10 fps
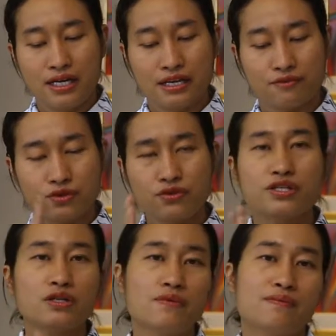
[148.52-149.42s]
If you
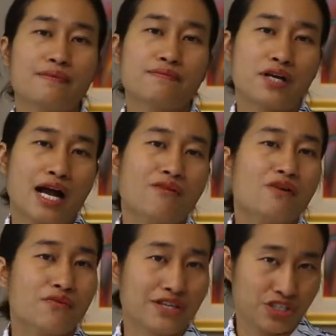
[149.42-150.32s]
still remember
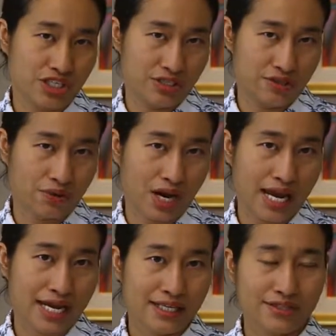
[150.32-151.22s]
our vision,
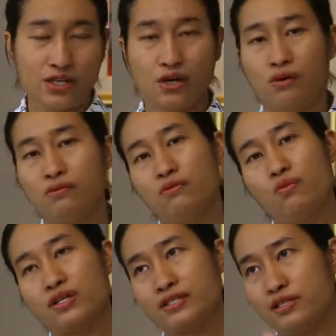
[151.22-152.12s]
right? So
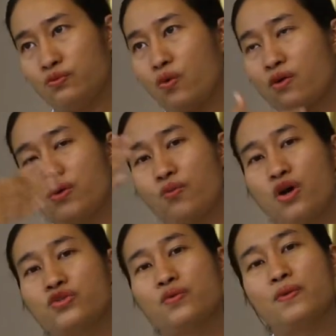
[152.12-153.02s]
what we
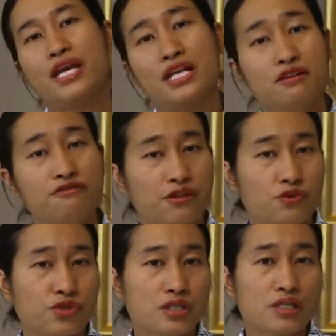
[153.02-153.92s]
want to be in the
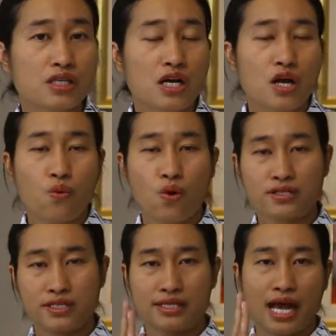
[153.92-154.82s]
future,
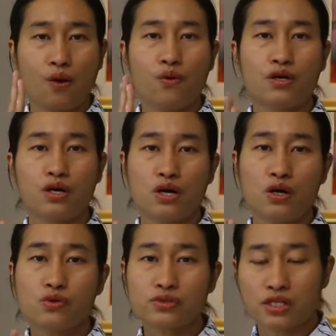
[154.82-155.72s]
what is our
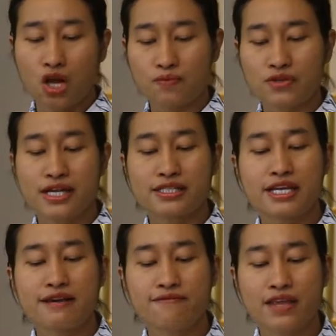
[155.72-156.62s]
goals and
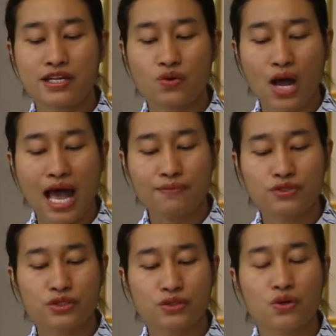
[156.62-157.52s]
objective, then you have
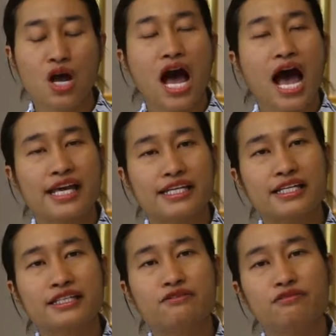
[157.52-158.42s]
to
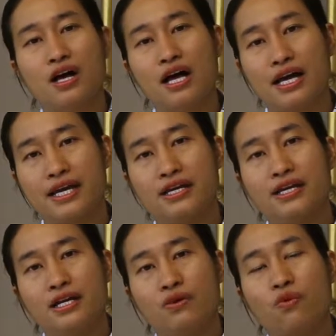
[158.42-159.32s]
identify
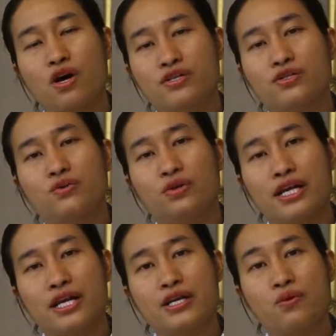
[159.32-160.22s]
what you
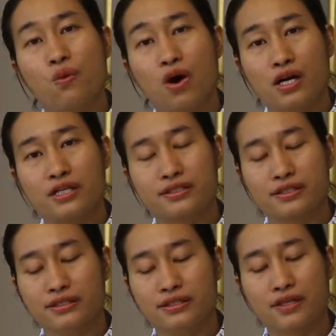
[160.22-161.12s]
really want.
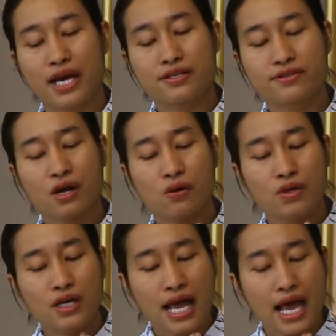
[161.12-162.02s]
Okay,
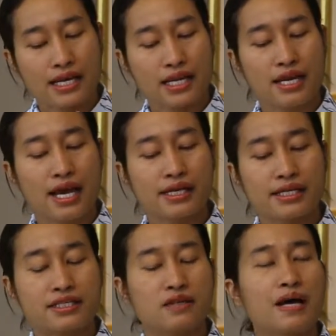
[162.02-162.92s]
so and the next
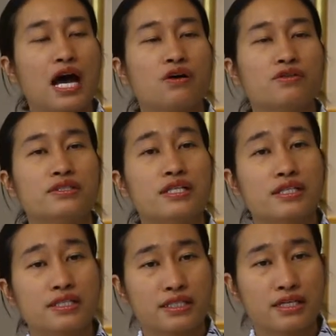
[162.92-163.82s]
is about
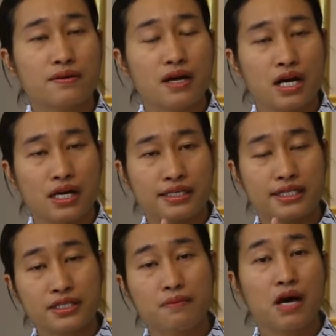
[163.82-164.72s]

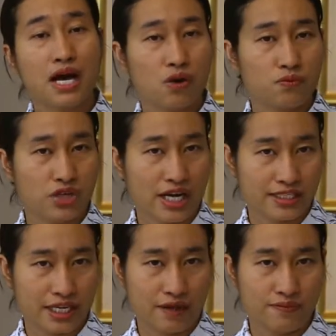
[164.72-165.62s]
determine
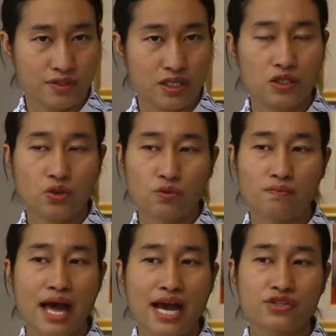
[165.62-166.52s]
objectives. Look
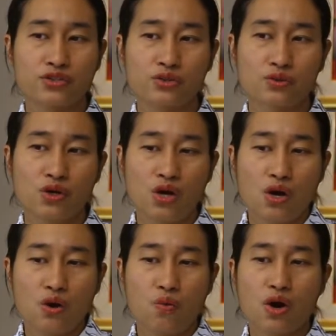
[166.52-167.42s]
back to
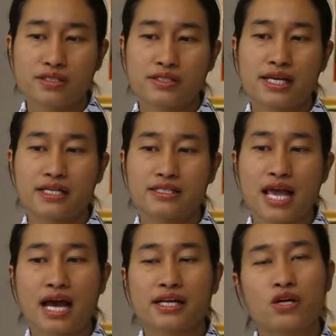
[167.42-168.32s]
what's
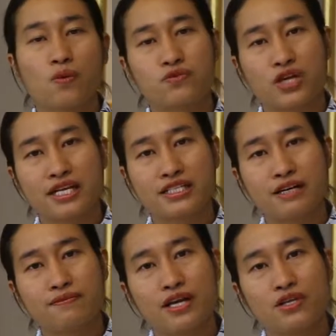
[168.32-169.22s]
exactly
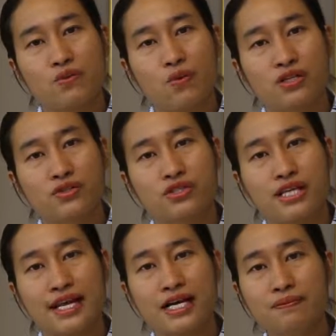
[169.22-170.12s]
objective that you want to
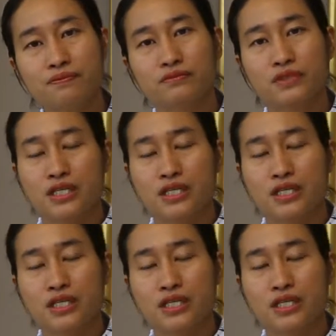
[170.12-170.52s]
set up.